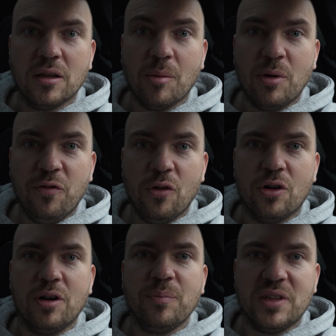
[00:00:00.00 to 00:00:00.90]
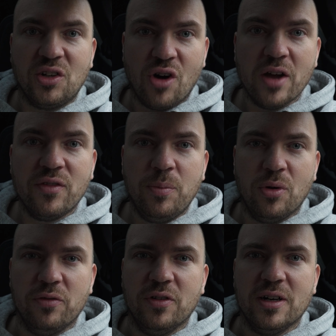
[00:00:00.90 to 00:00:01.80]
Number 4. The driver
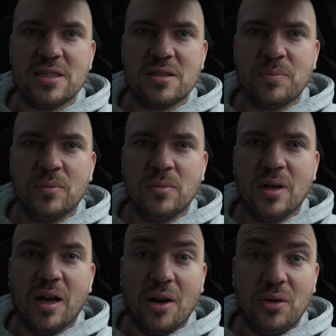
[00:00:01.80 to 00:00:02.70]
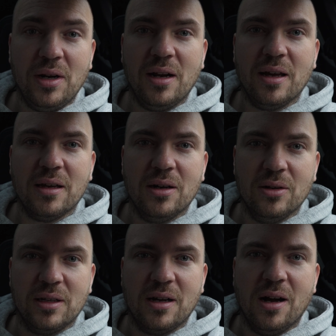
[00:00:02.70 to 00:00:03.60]
profiles. I really like
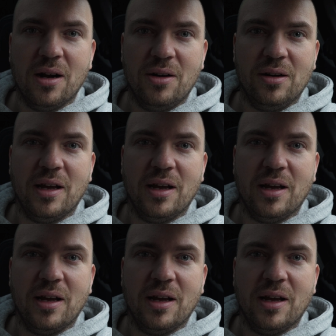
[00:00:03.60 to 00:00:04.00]
how the car